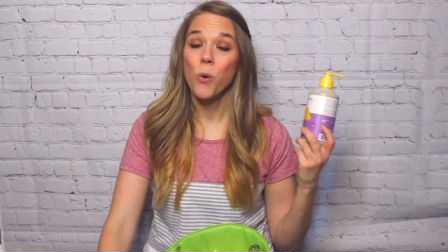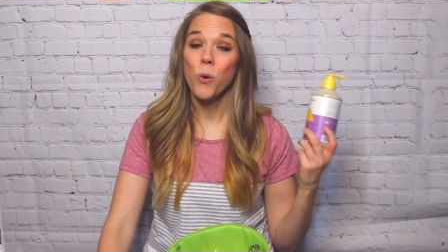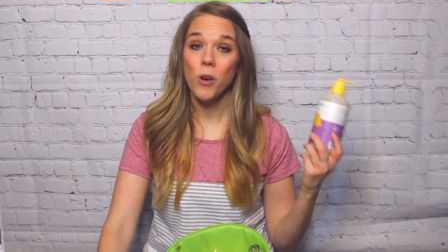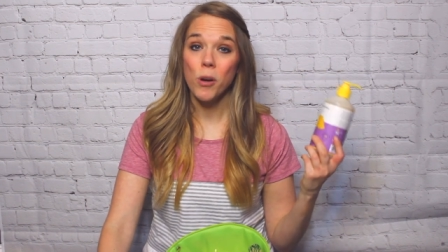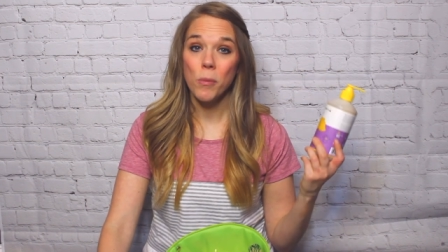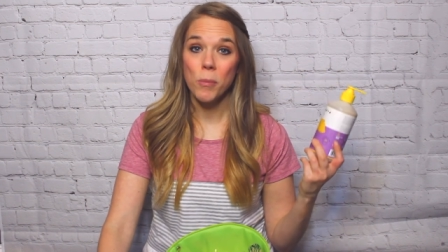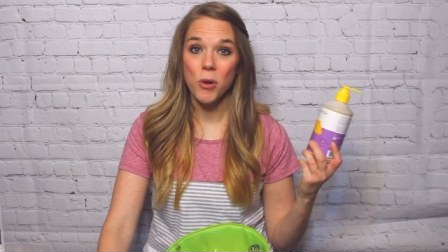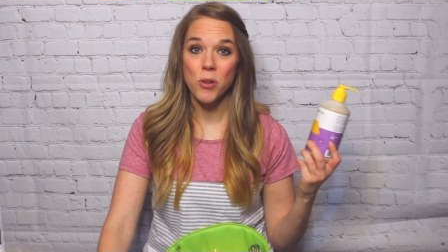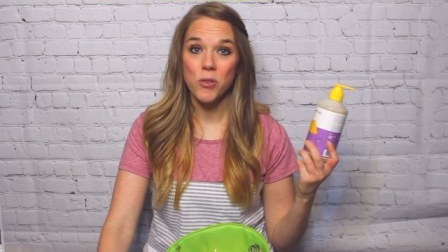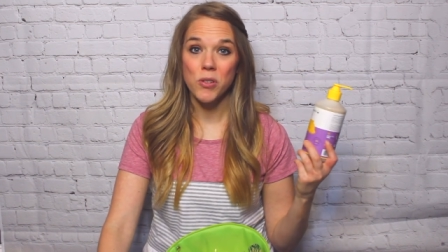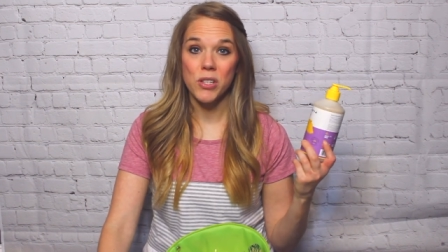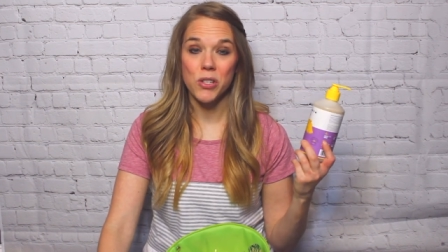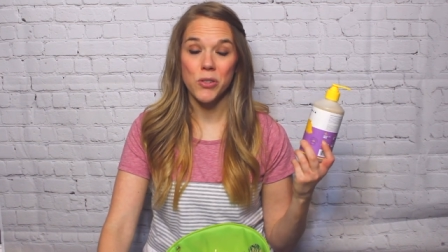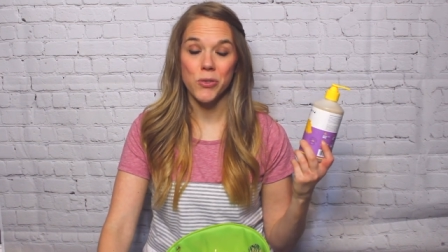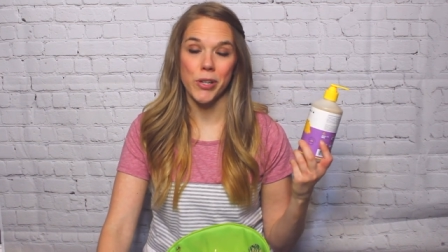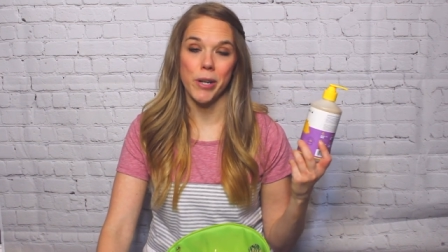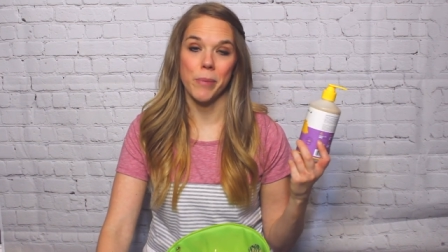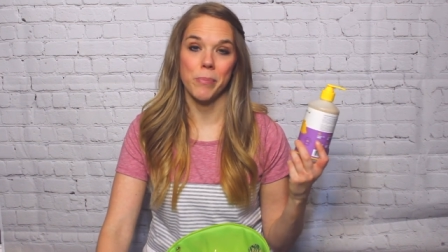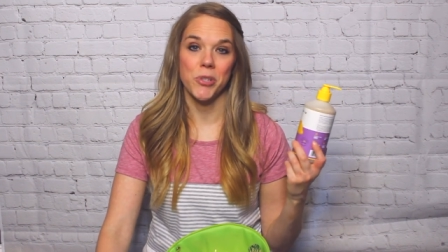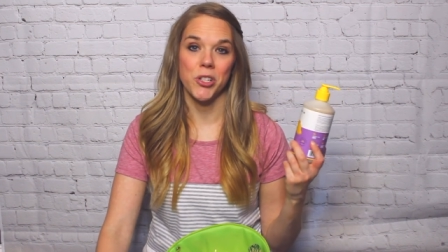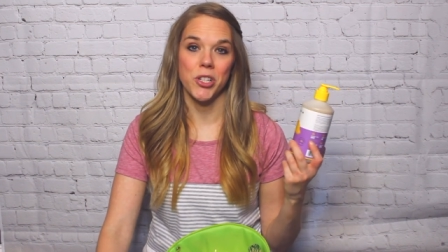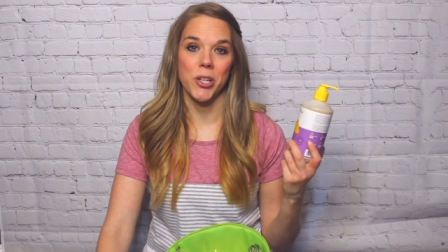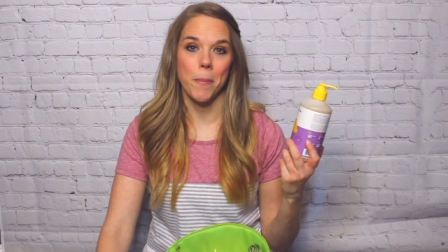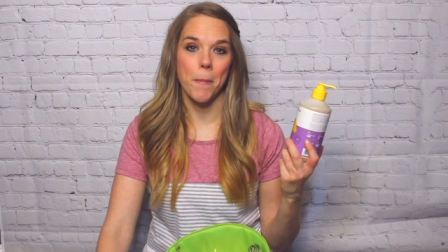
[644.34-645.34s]
hormone
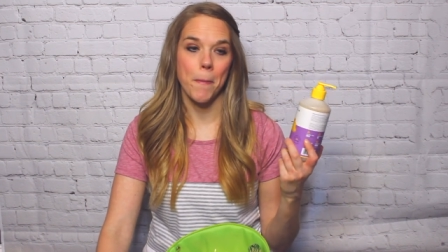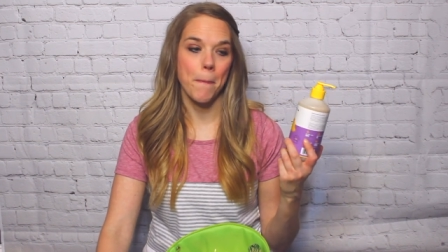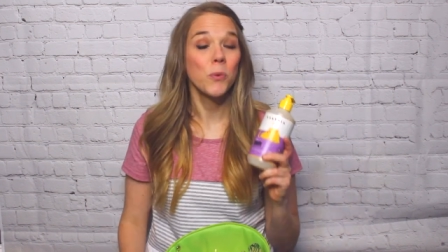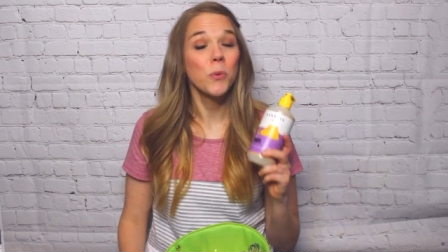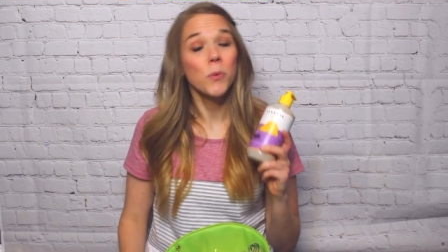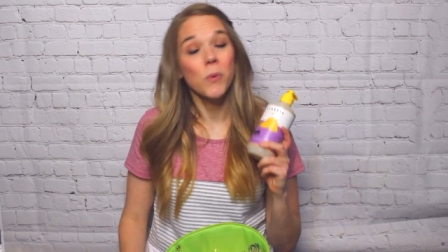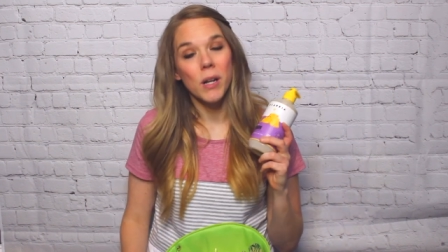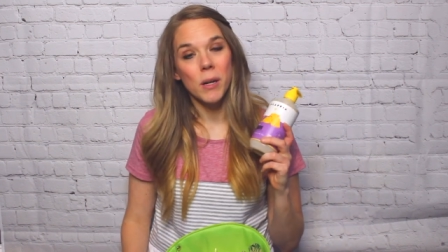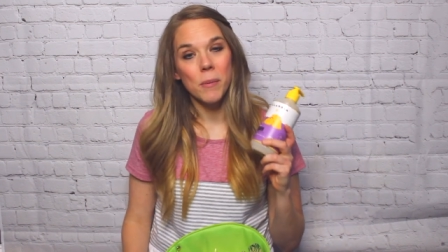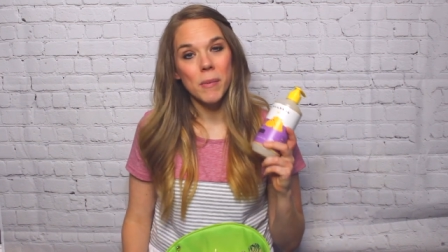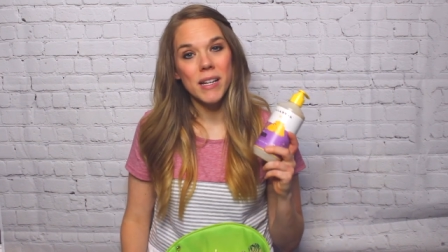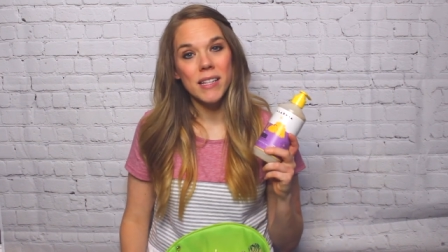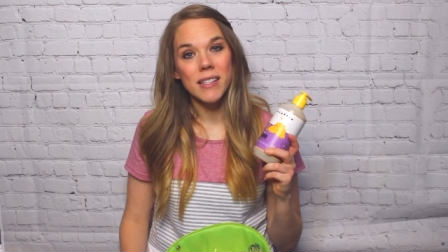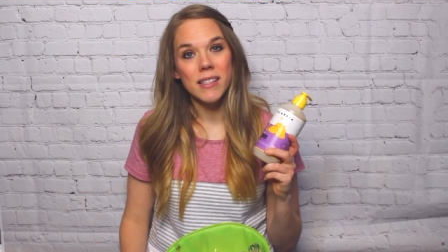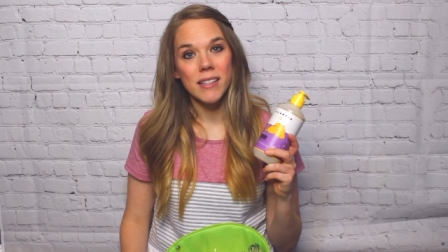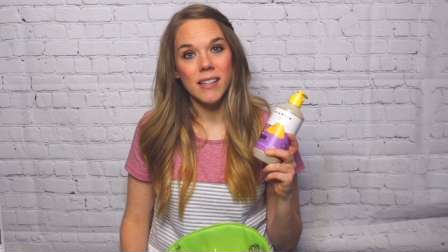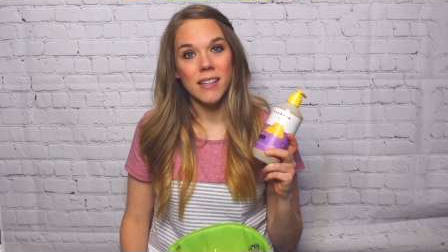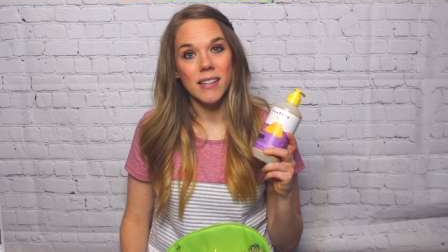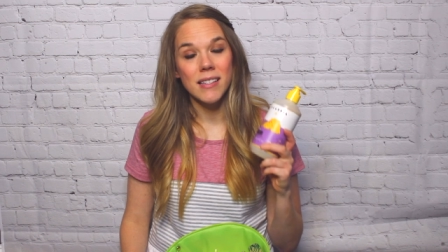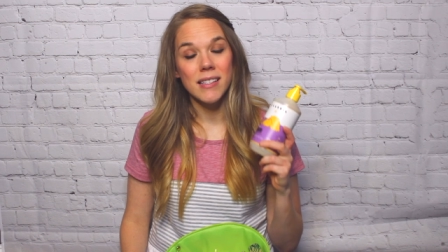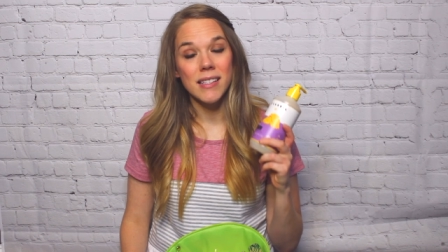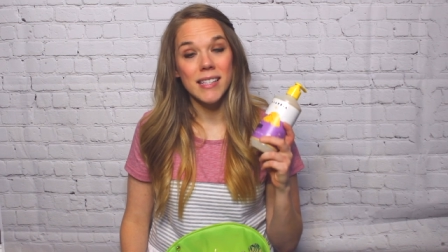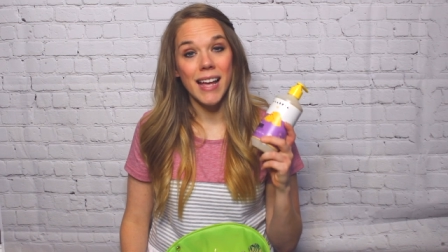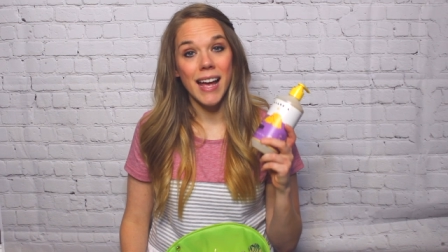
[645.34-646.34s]
disruption. One of my sons